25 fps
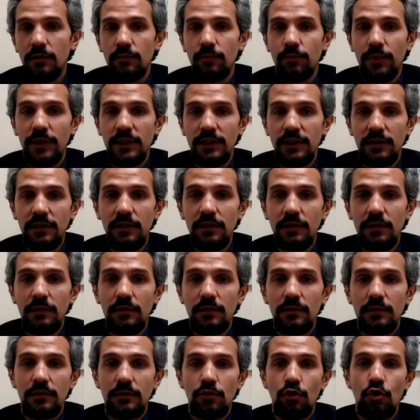but
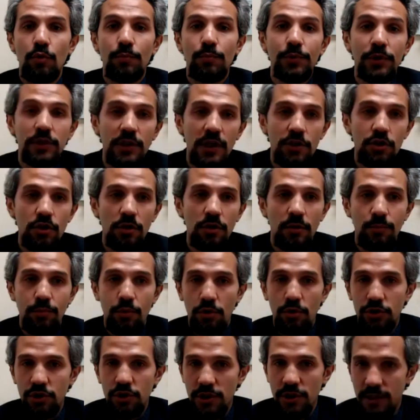computational
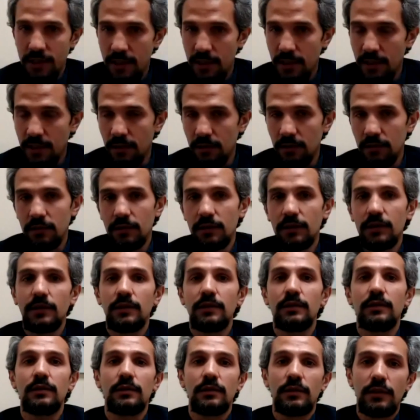approaches can
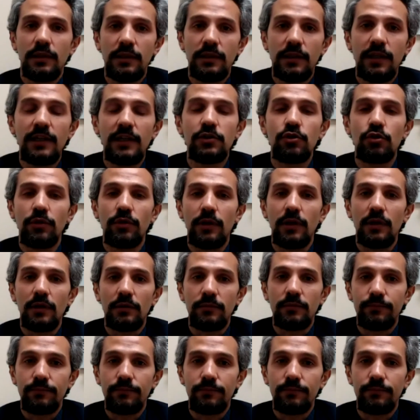get you there.